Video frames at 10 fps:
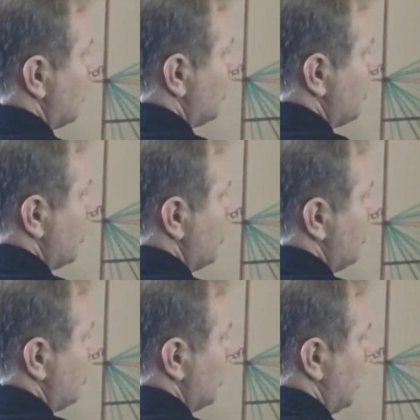little
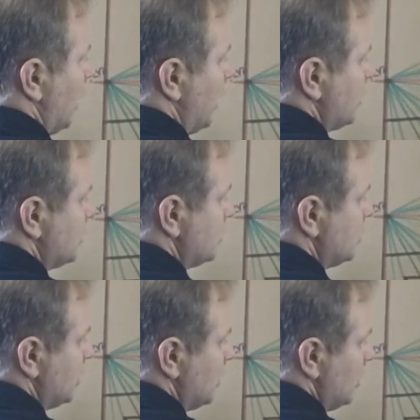tone and light.
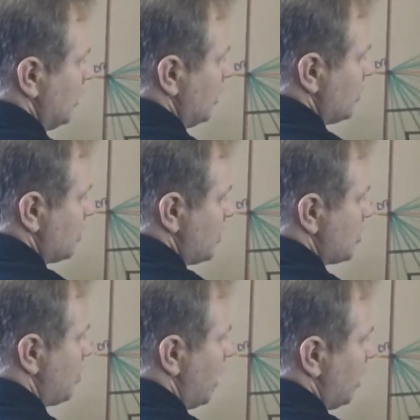So we're
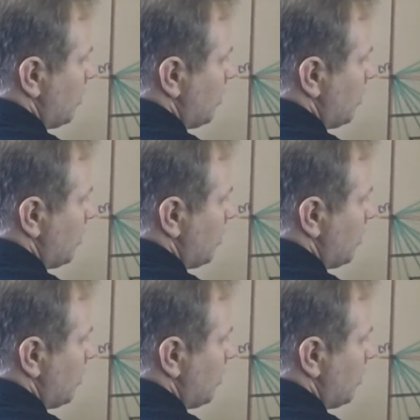just playing